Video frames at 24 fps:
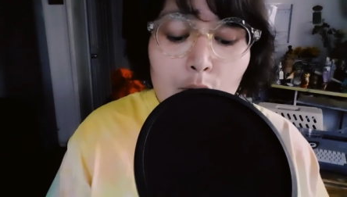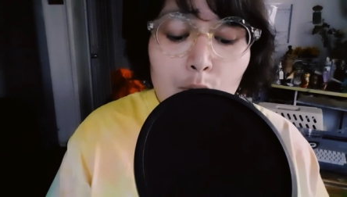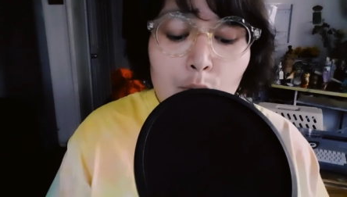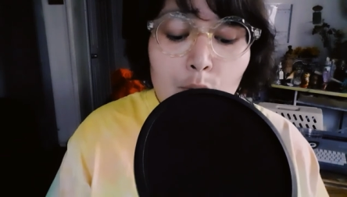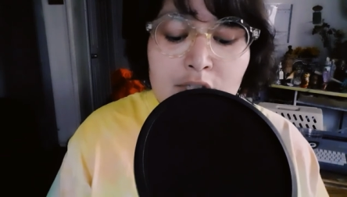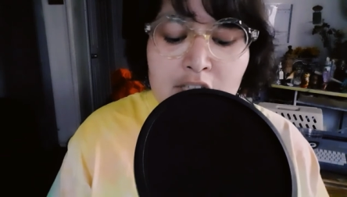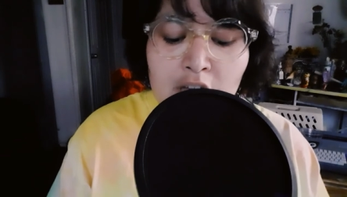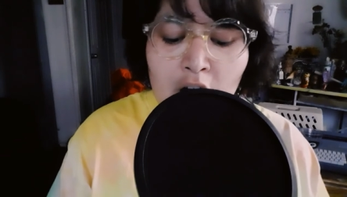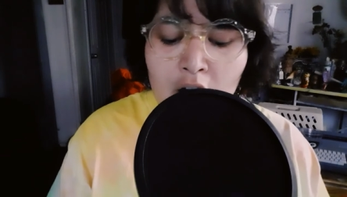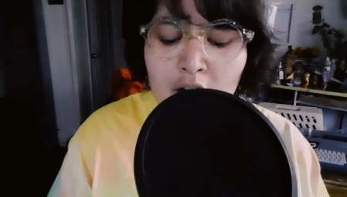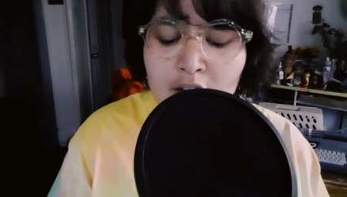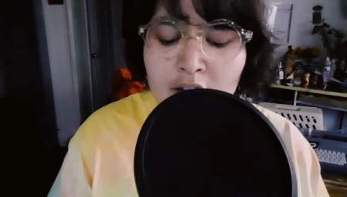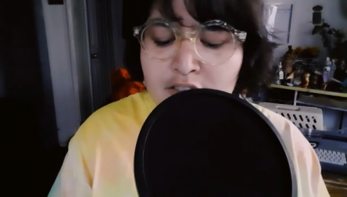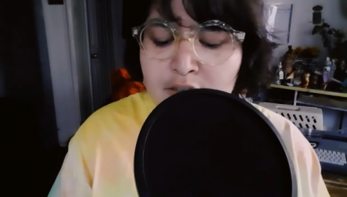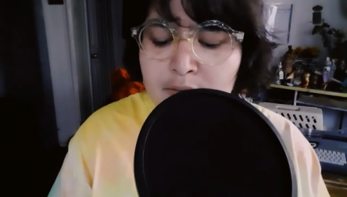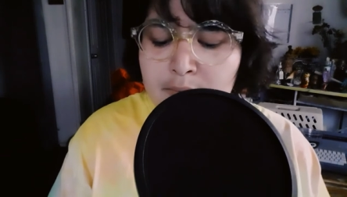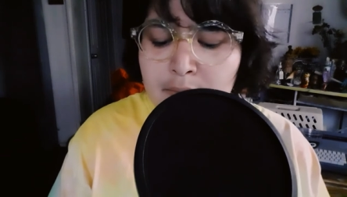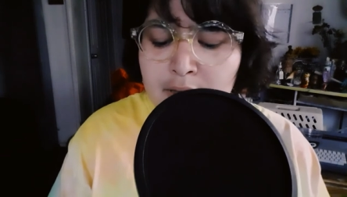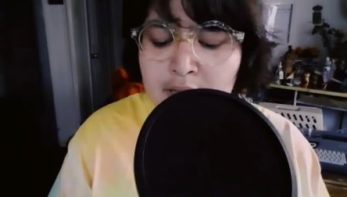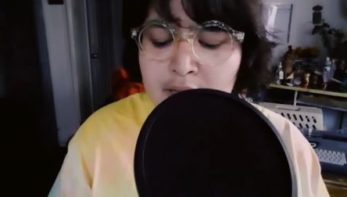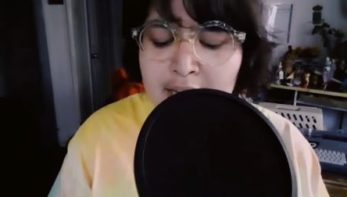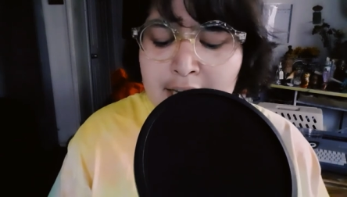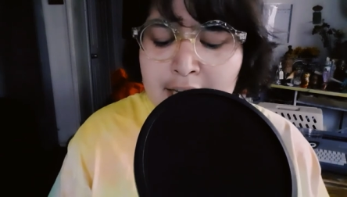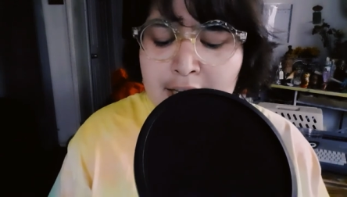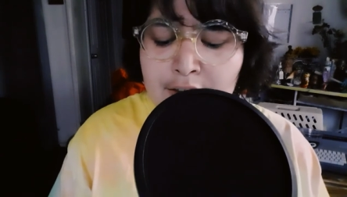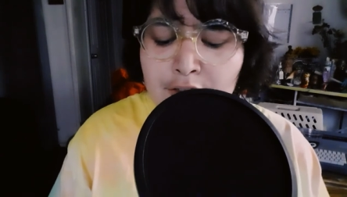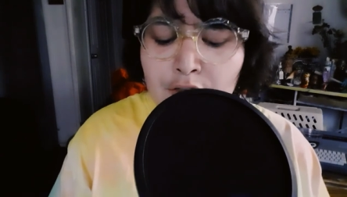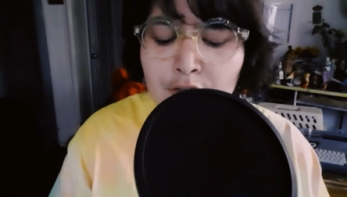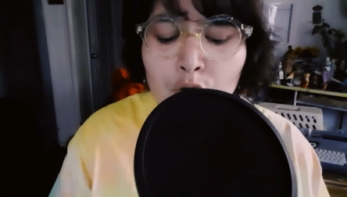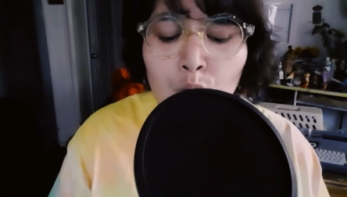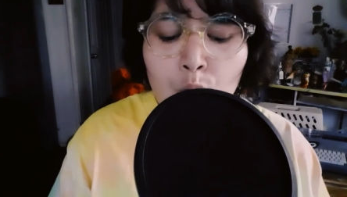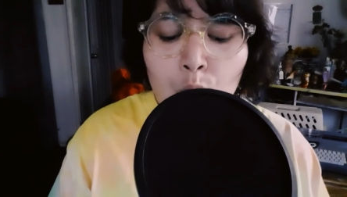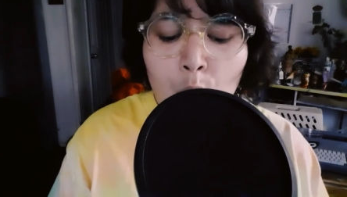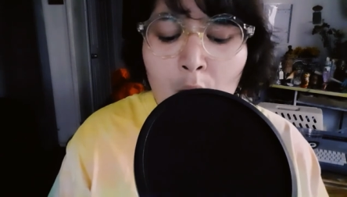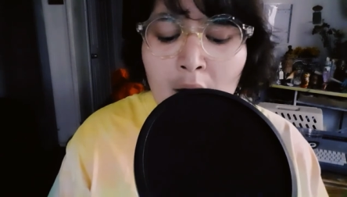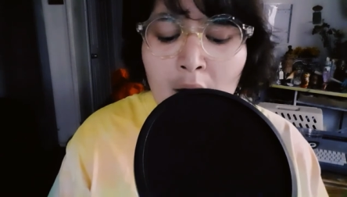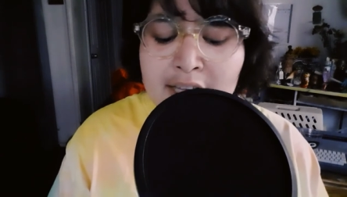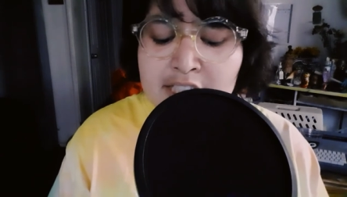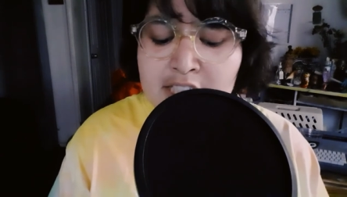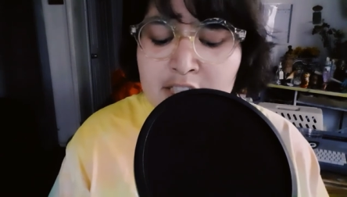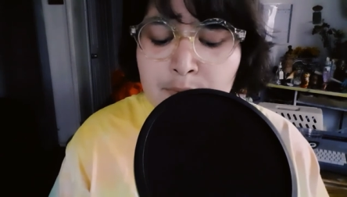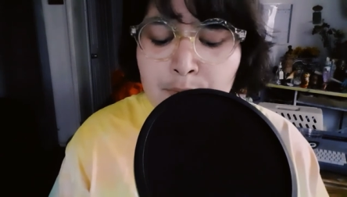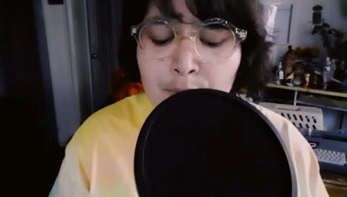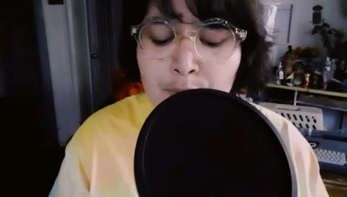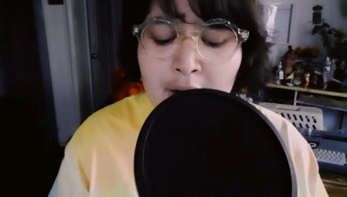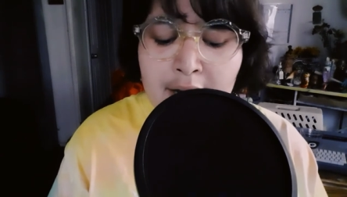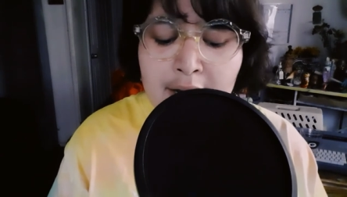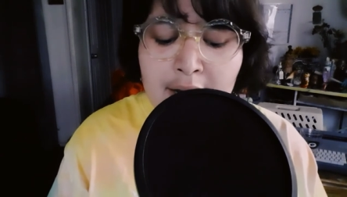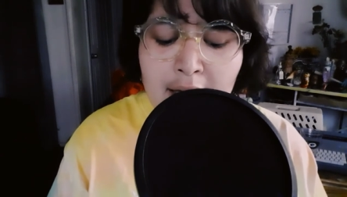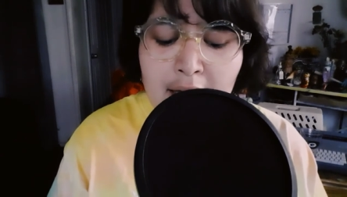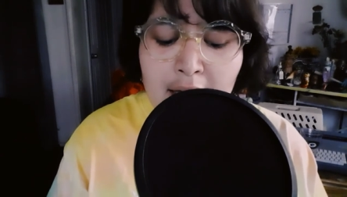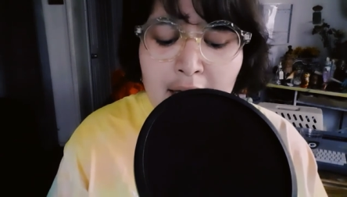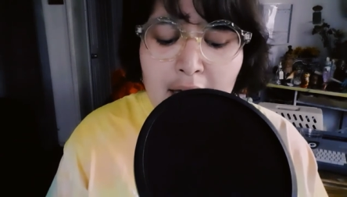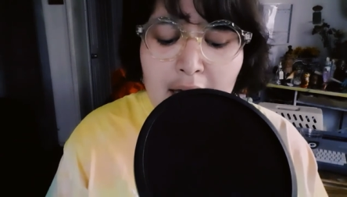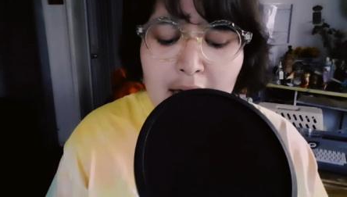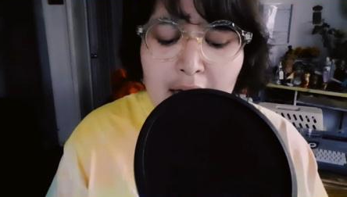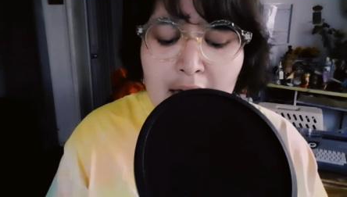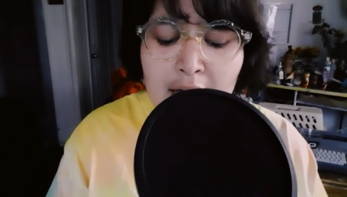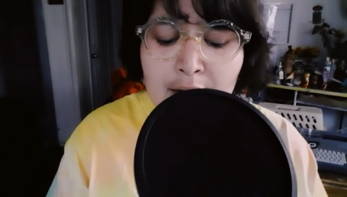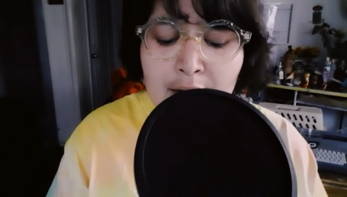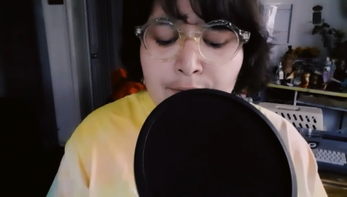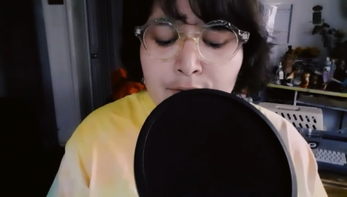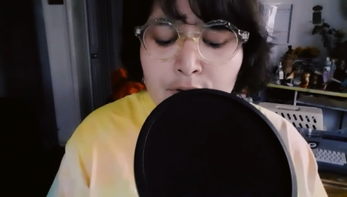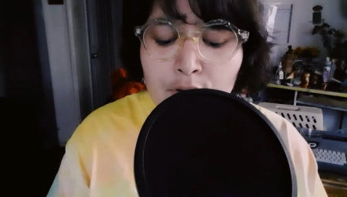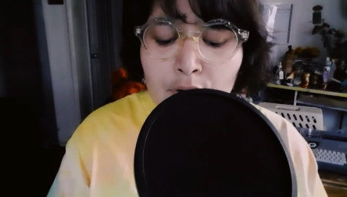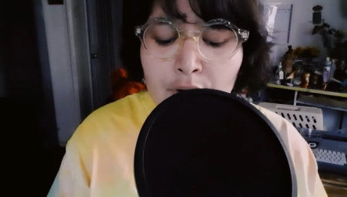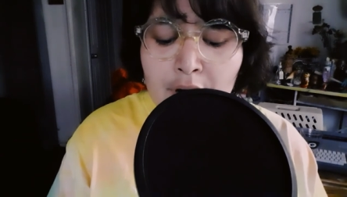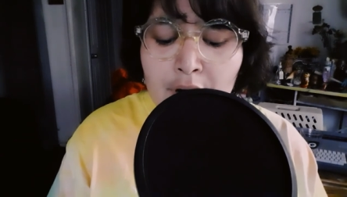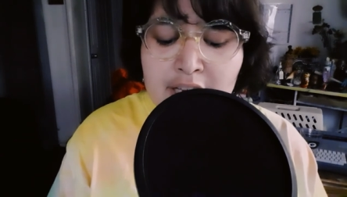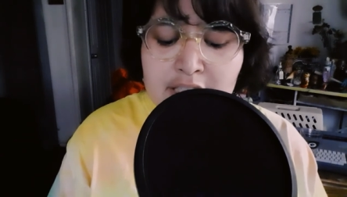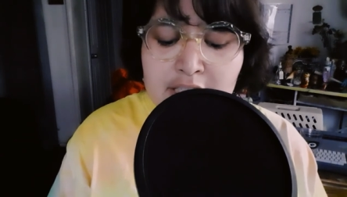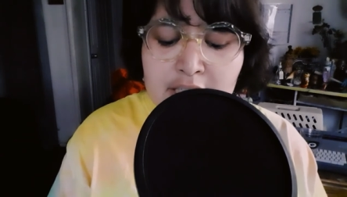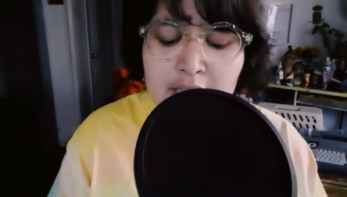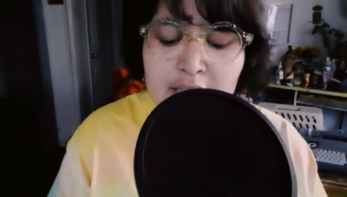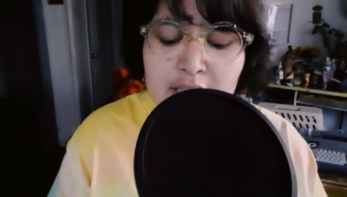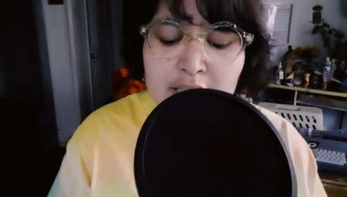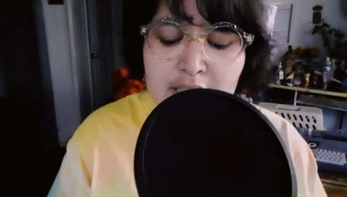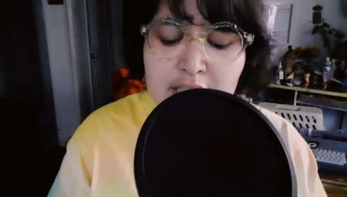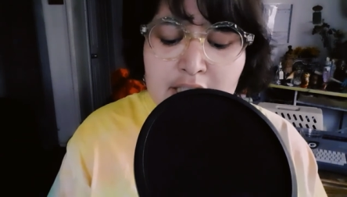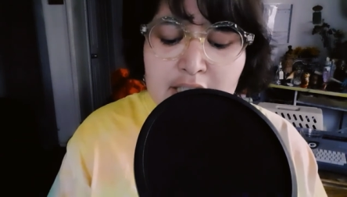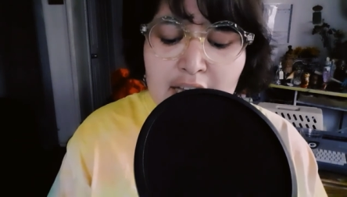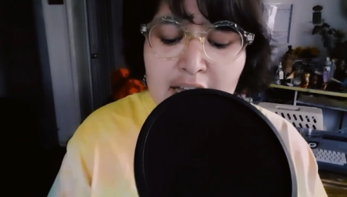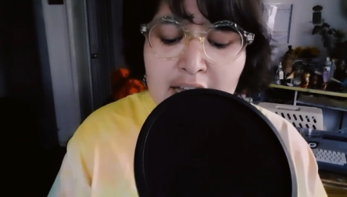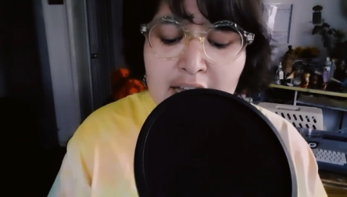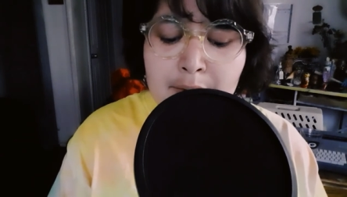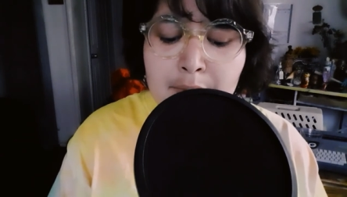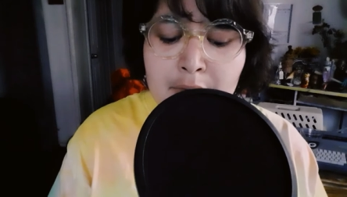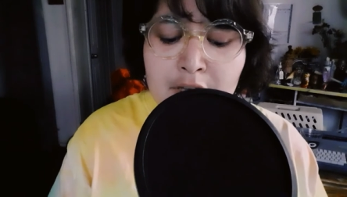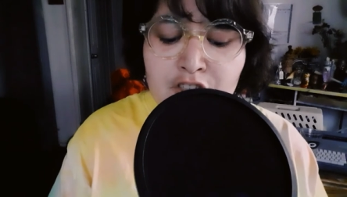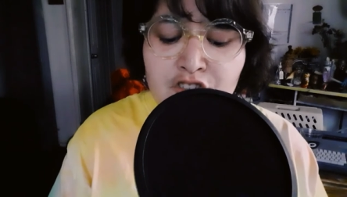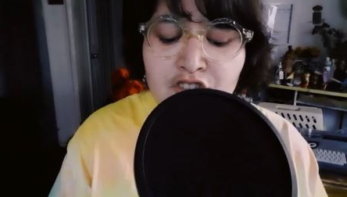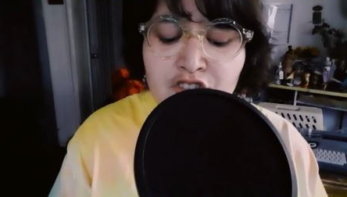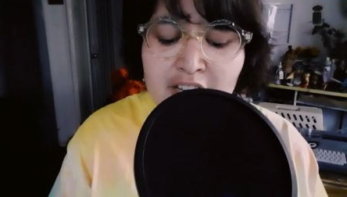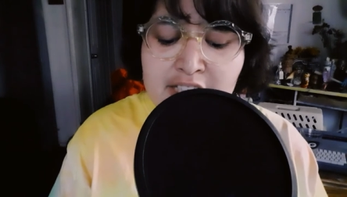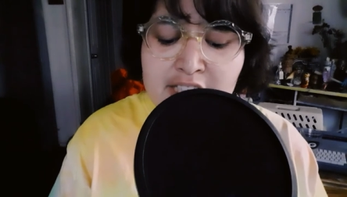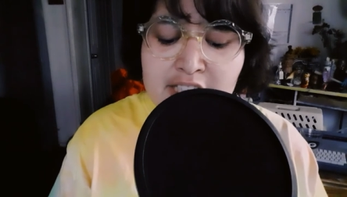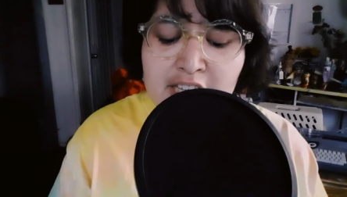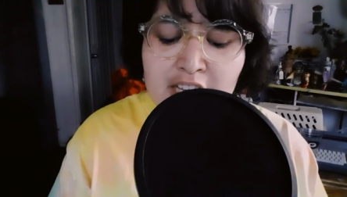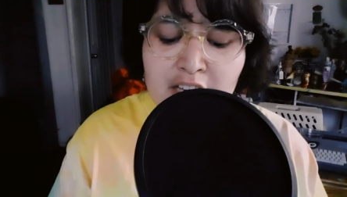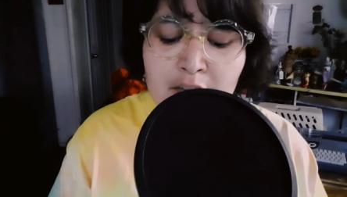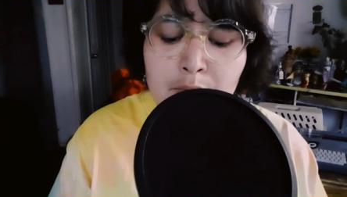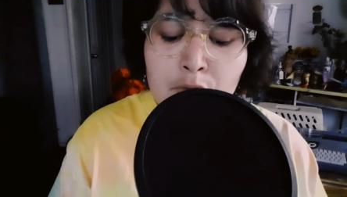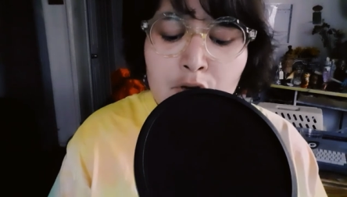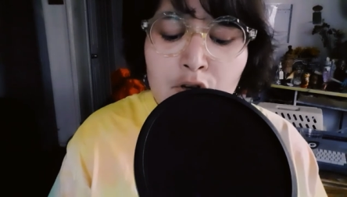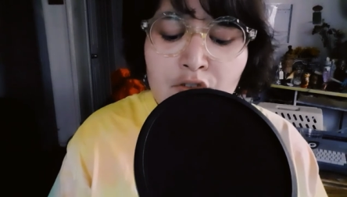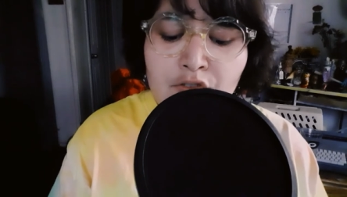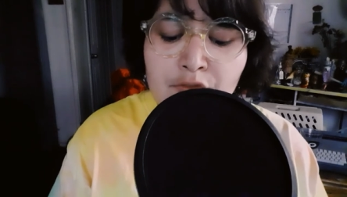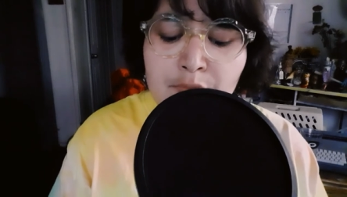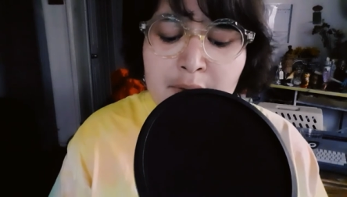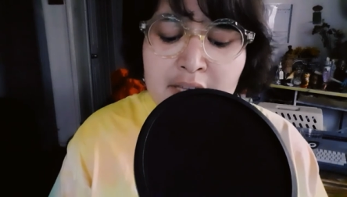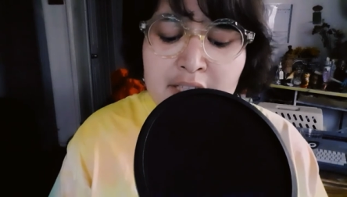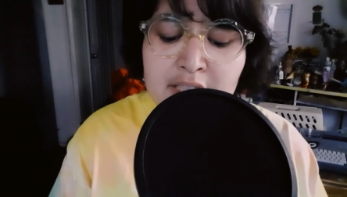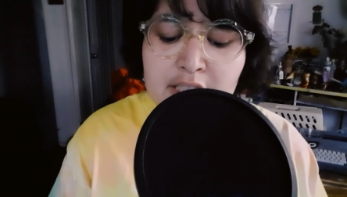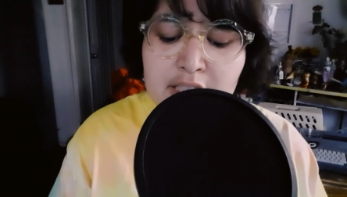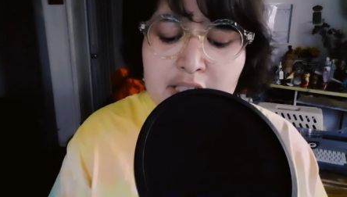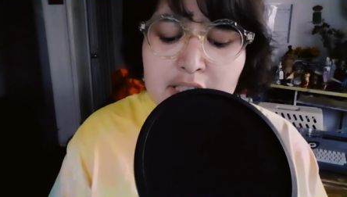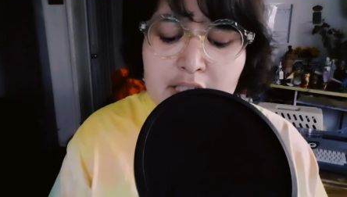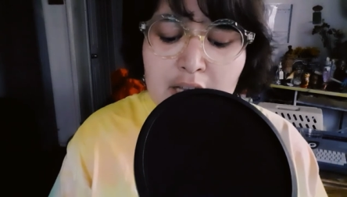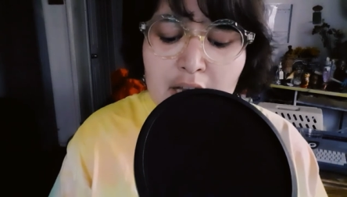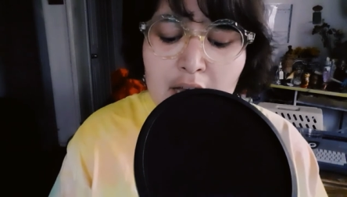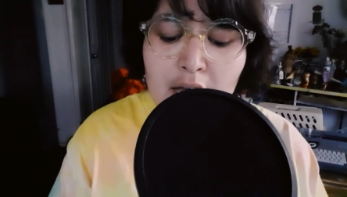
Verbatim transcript: was contemplating their widespread efflorescence and majestic movements,